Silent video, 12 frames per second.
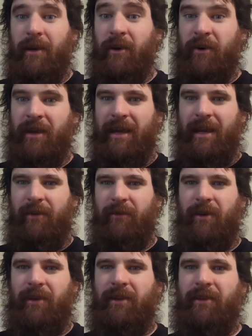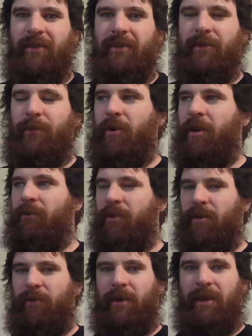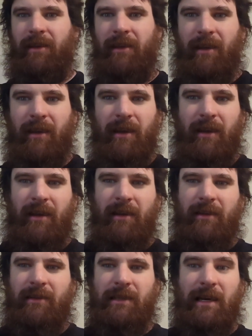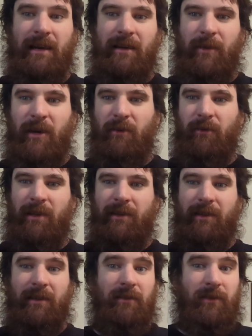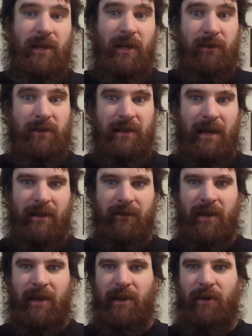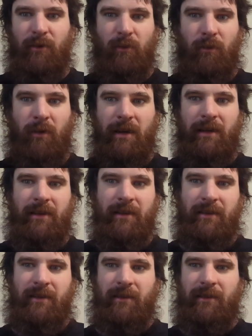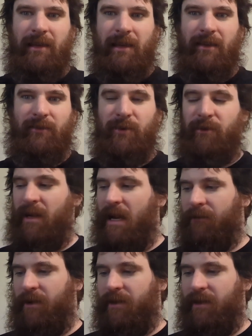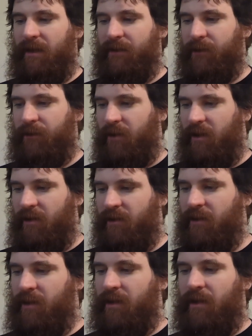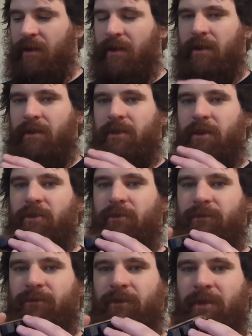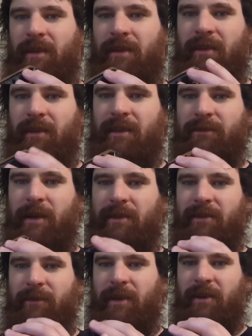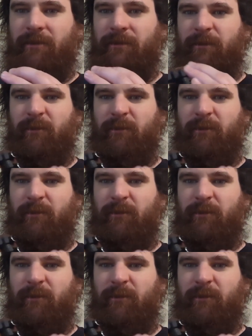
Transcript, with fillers: Okay, well, here's the point where we talk about what's in the video, what's not in the video, what things went right, what things went wrong. So, these buttons up here,